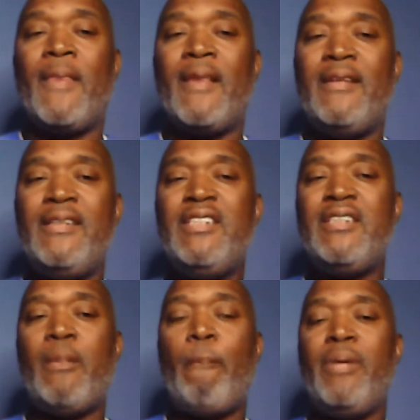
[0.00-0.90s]
This is
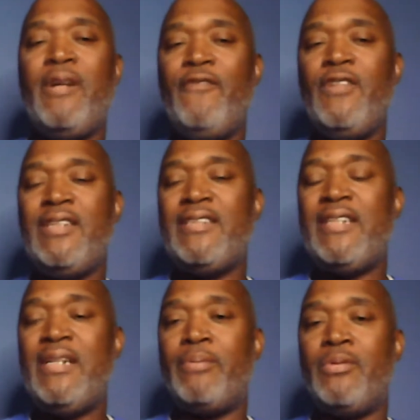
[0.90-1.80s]
a perfect
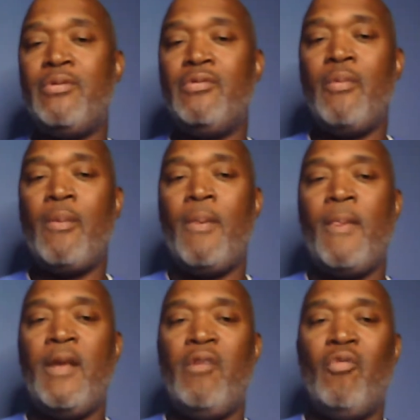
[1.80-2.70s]
example
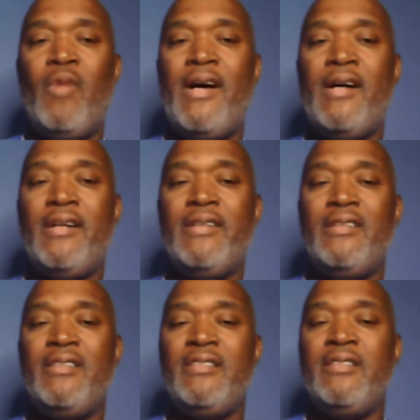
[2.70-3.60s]
why
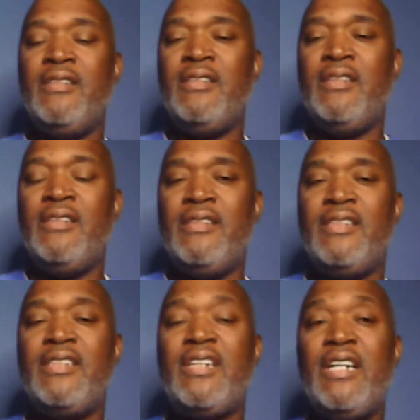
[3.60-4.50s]

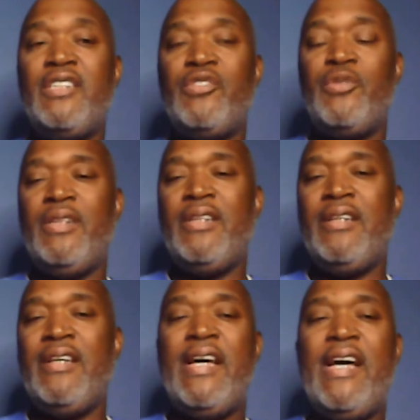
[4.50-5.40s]
this country
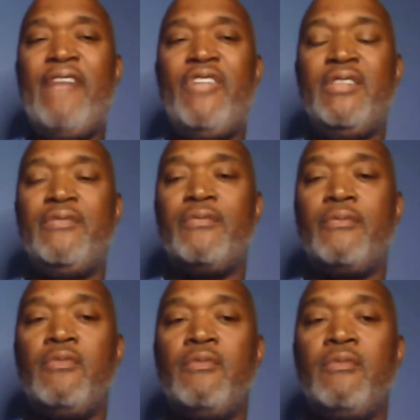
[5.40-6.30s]
haven't
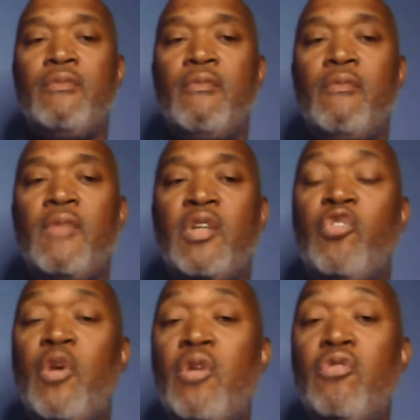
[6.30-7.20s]

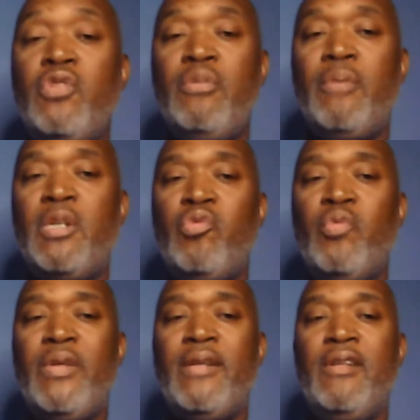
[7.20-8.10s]
grown too much
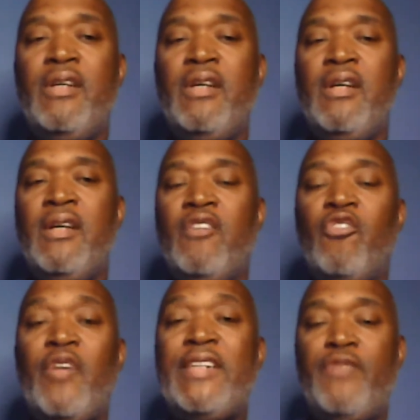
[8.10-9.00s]
with
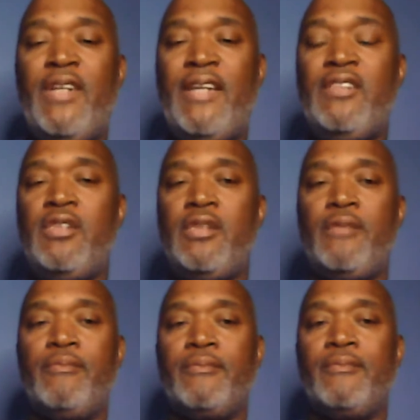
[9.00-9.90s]
race
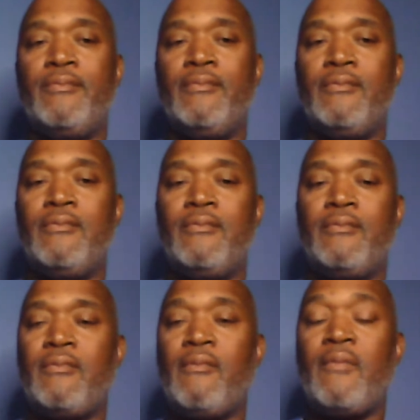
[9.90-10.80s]
relationship.
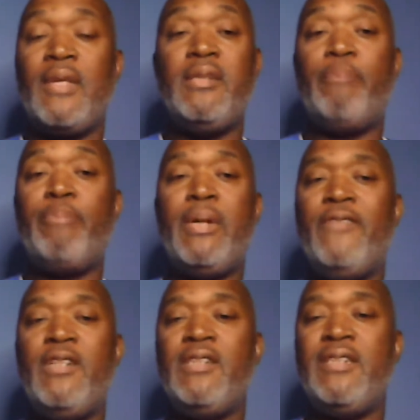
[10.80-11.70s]
It's a
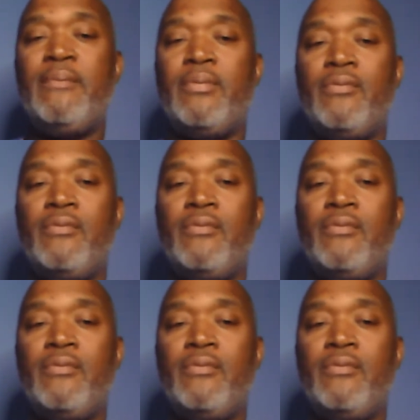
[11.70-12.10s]
perfect example.